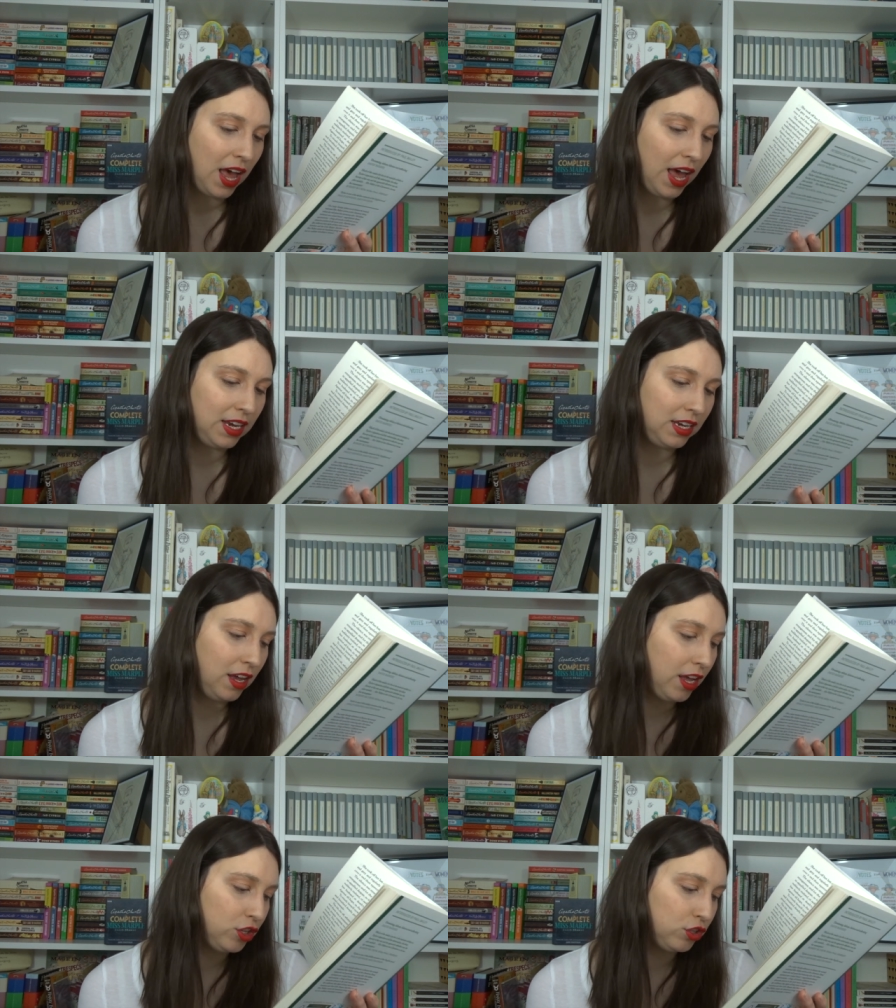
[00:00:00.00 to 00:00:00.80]
and in
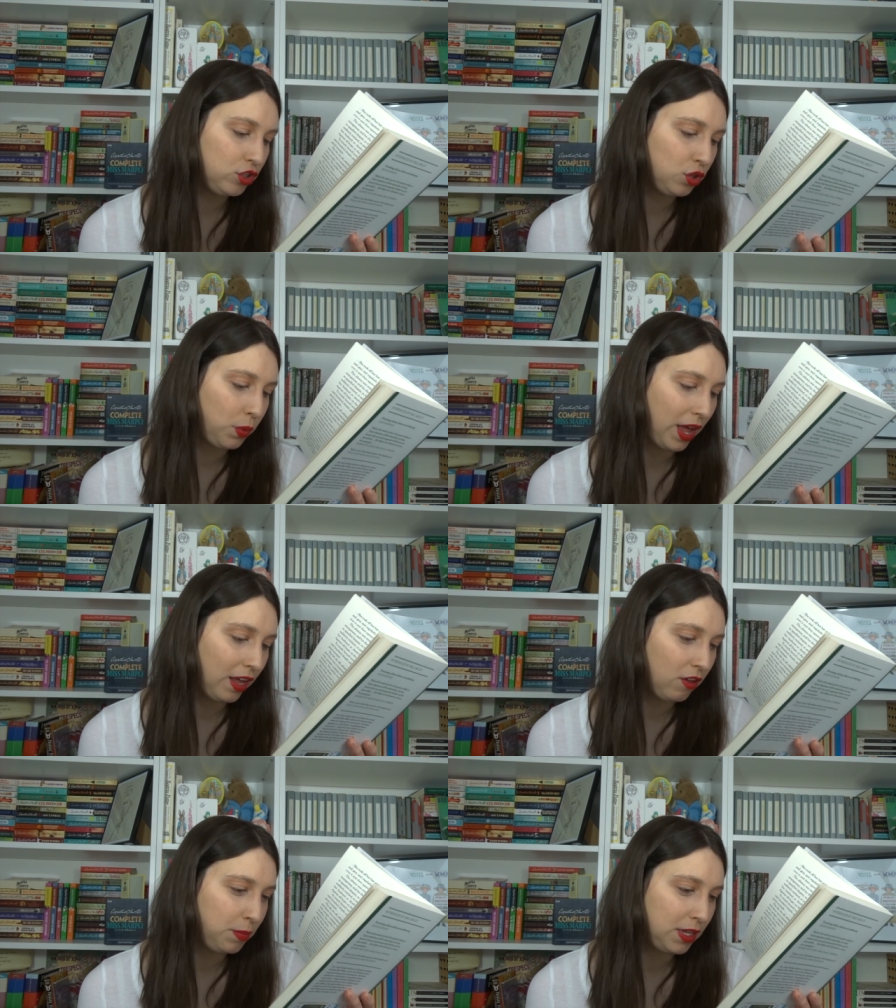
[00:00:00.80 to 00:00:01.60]
her usual
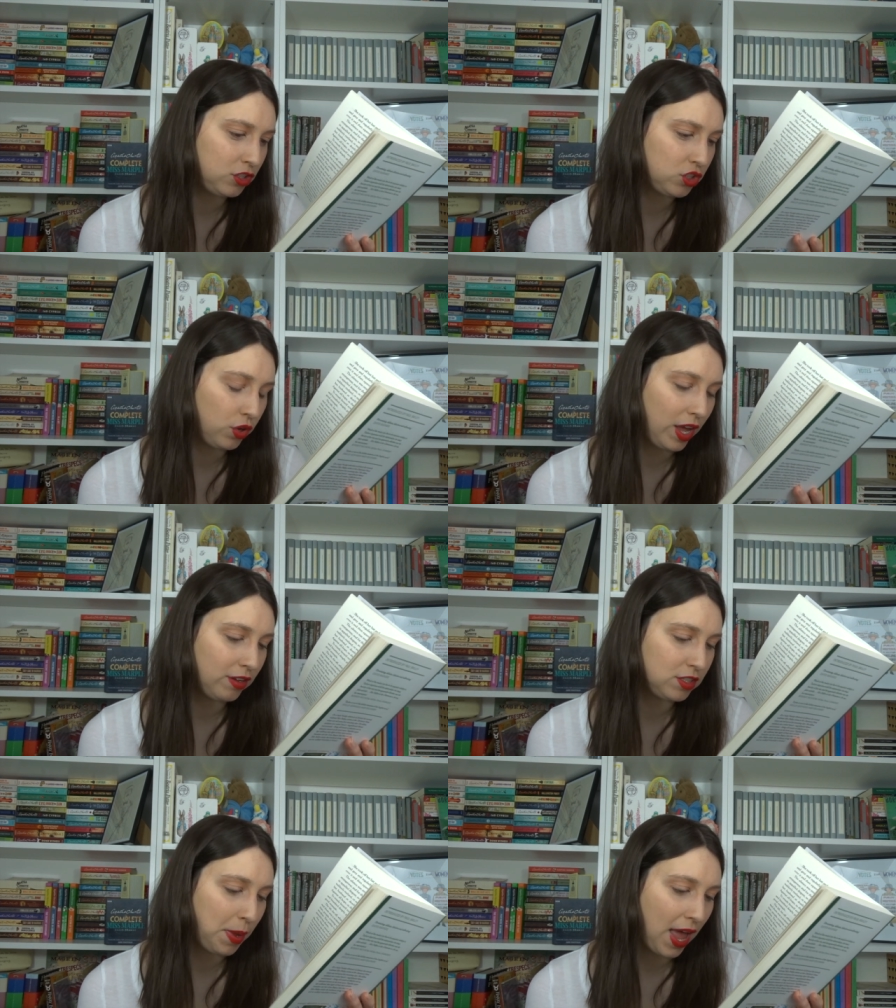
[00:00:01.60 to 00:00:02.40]
way of being sure
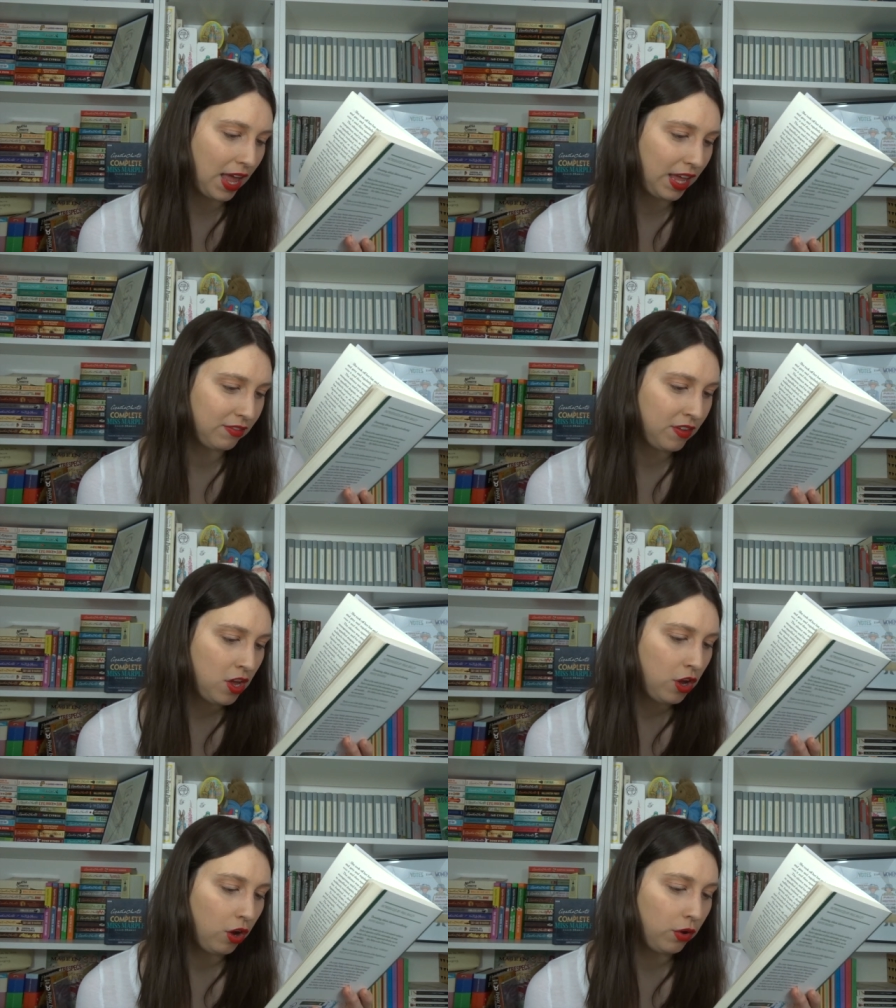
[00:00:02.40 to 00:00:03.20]
how to behave,
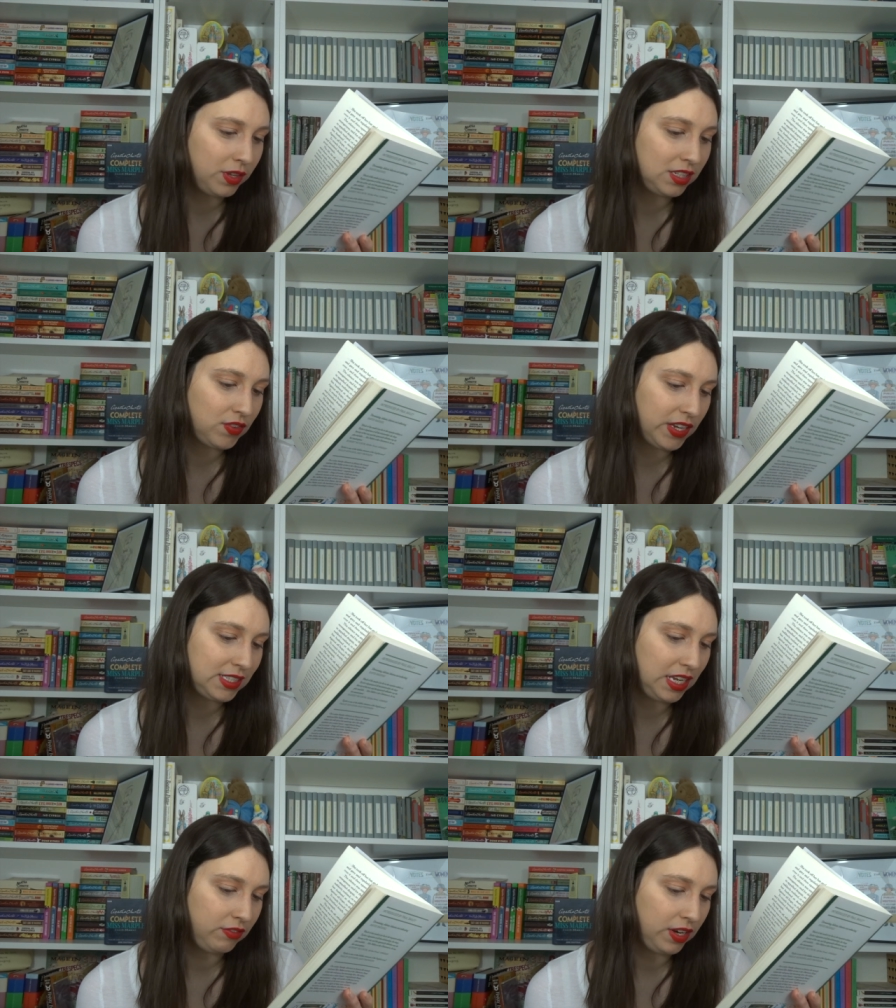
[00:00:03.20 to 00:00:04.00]
on this
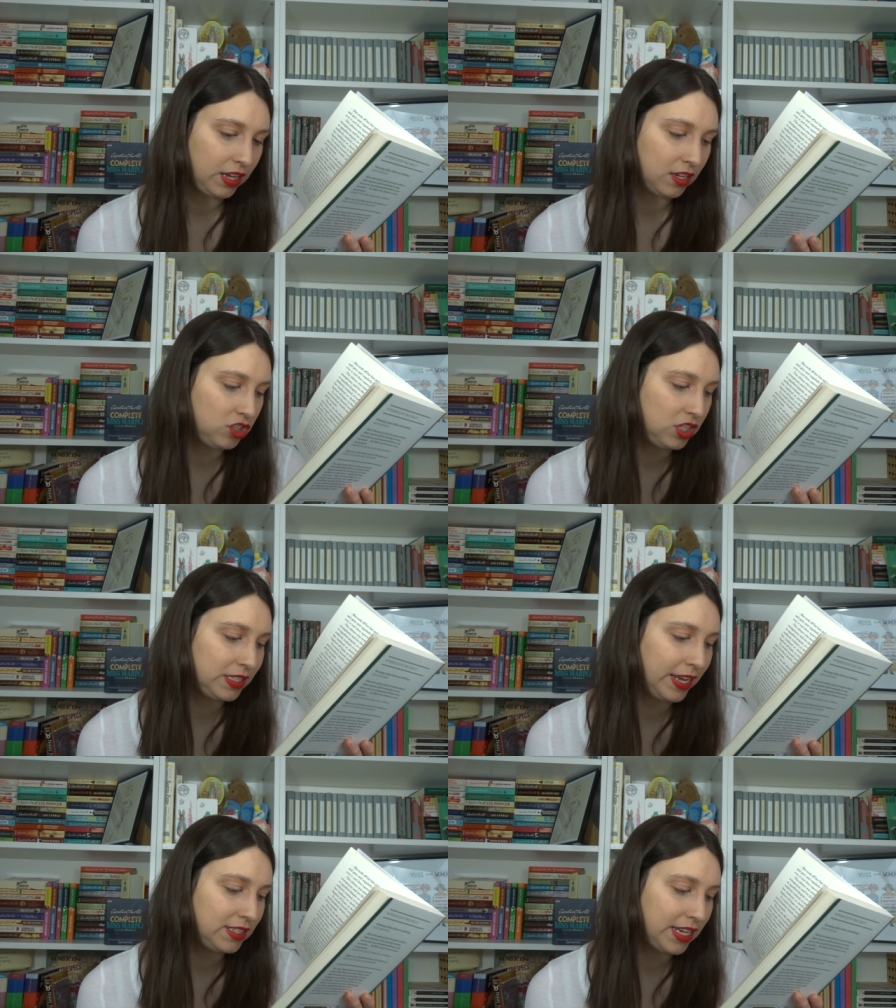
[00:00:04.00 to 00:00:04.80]
first evening she
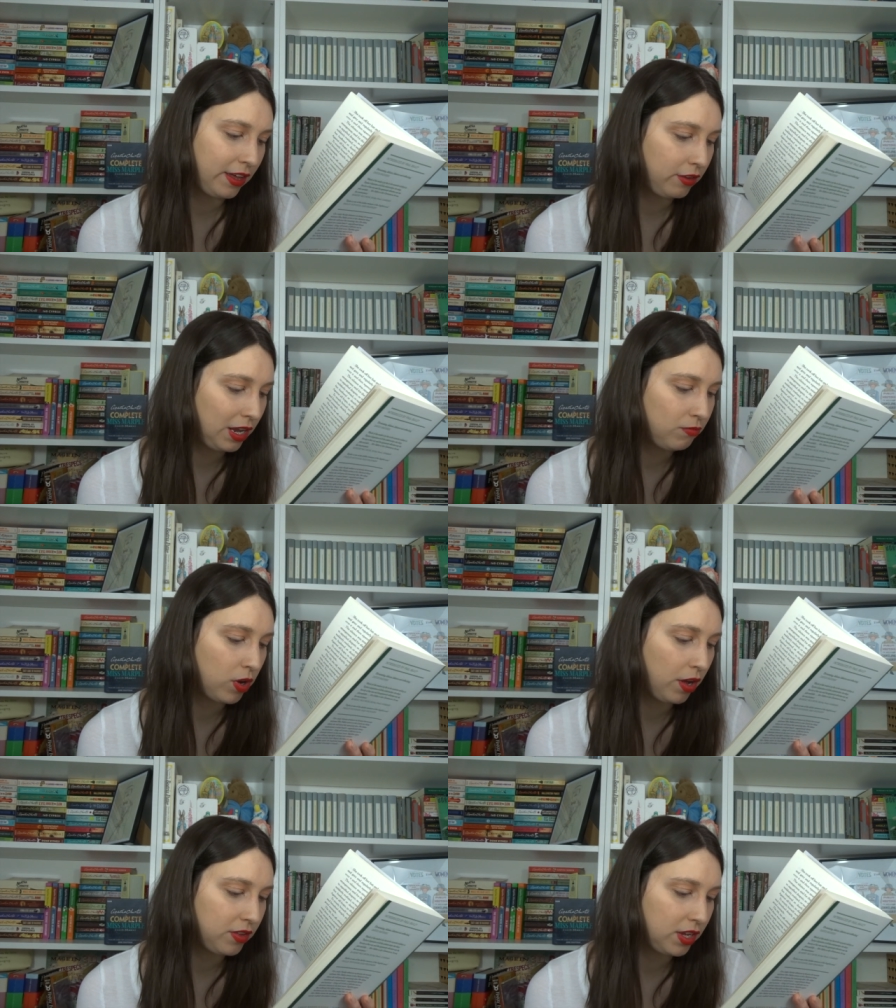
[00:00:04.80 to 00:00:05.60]
sat down in
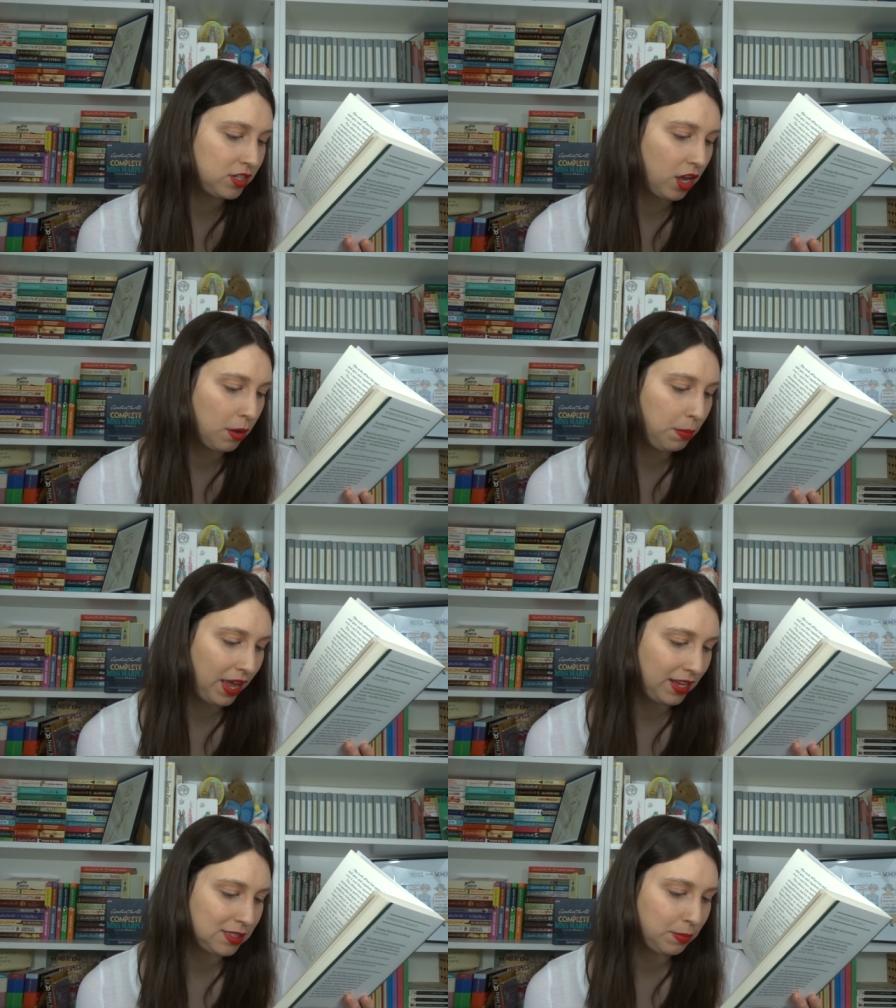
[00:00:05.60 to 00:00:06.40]
rather a dark
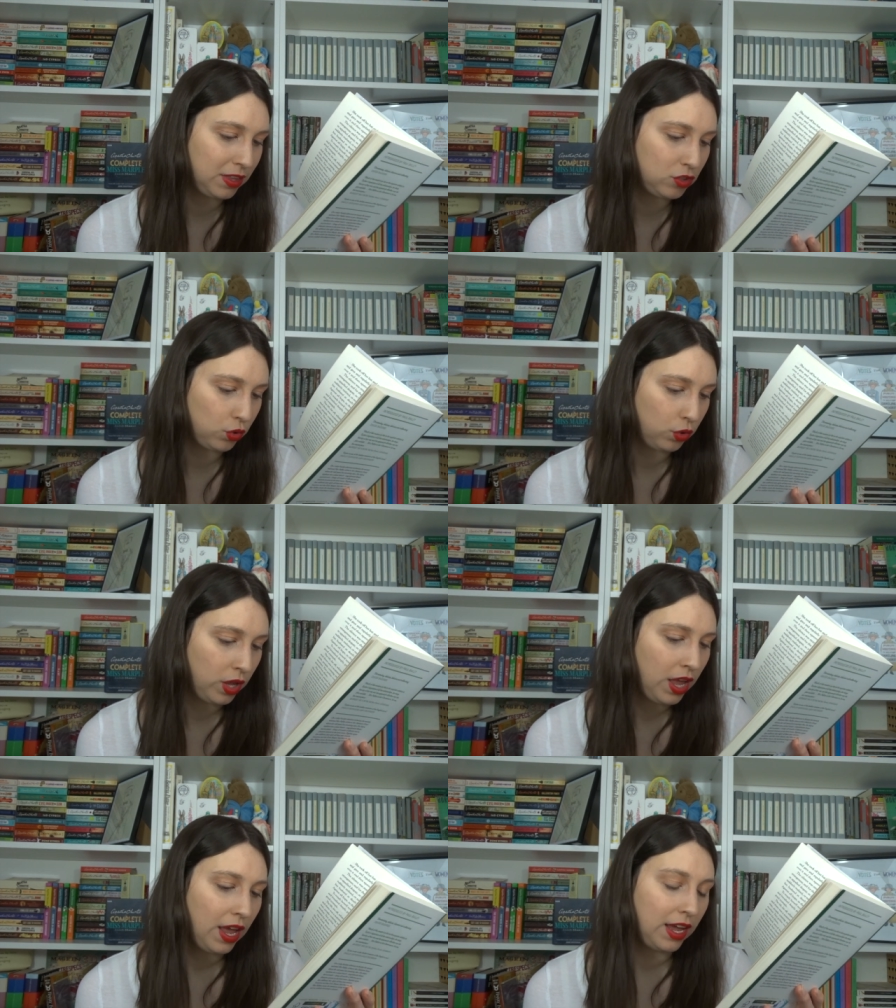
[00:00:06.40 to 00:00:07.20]
place by the
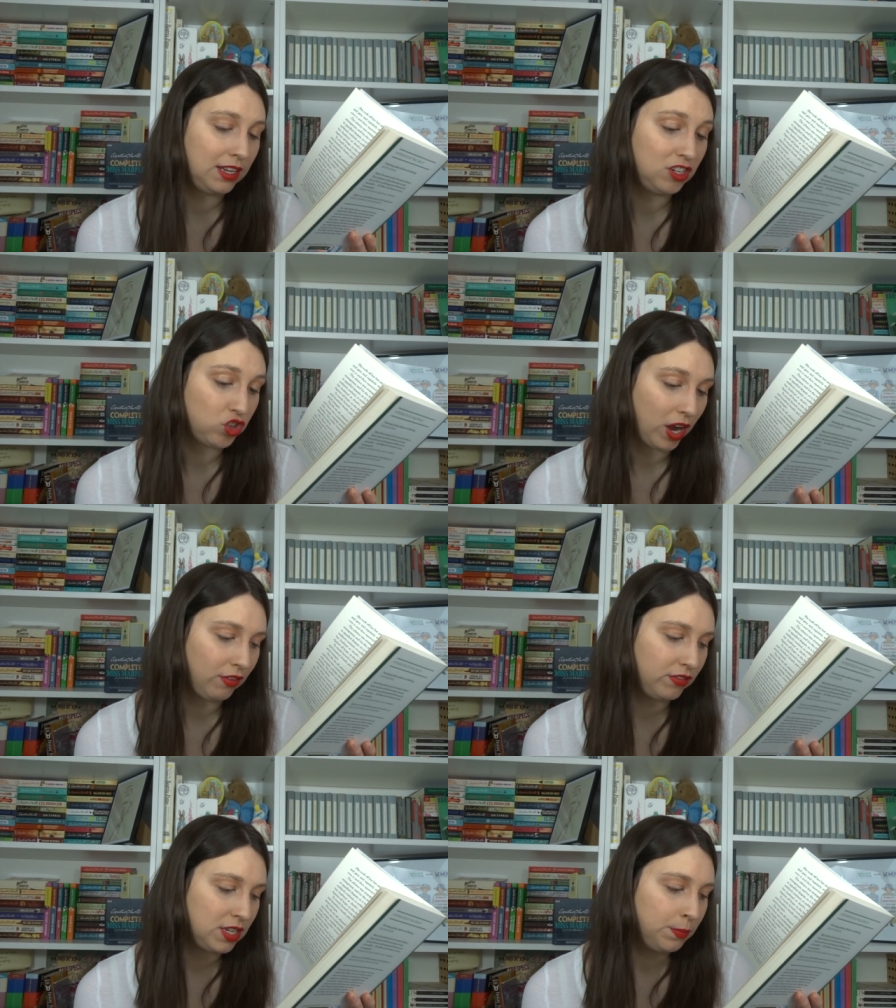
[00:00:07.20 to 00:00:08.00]
door and in a
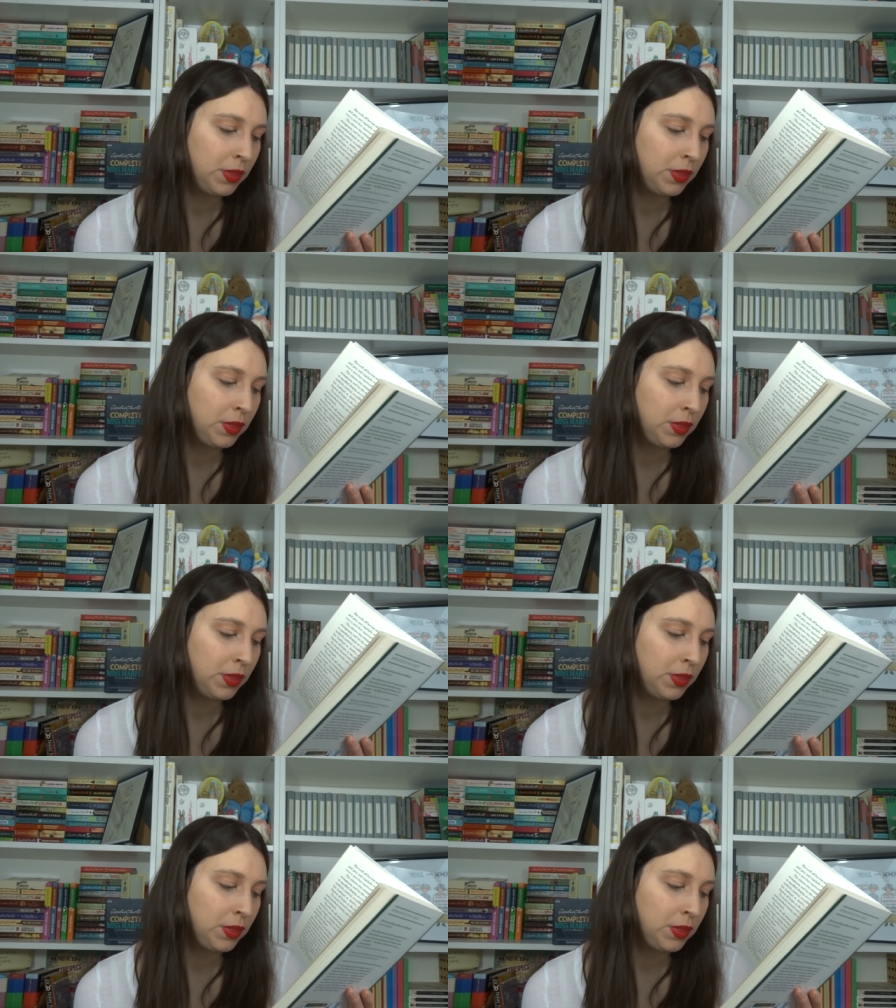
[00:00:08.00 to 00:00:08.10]
draught,